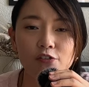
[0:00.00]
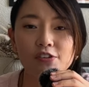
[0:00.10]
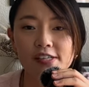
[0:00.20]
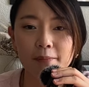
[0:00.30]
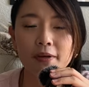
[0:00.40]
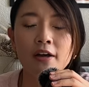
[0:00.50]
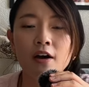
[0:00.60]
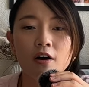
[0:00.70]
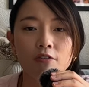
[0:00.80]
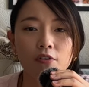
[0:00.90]
for
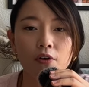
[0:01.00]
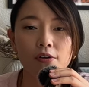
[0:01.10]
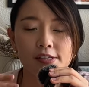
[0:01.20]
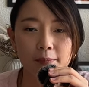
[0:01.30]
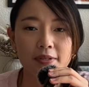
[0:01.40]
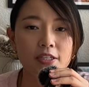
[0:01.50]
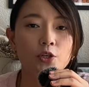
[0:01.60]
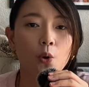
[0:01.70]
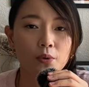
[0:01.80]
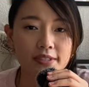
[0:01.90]
submitting
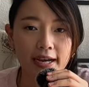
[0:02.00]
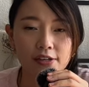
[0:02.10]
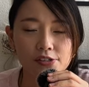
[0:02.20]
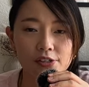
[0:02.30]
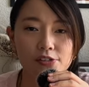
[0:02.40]
your own taxes.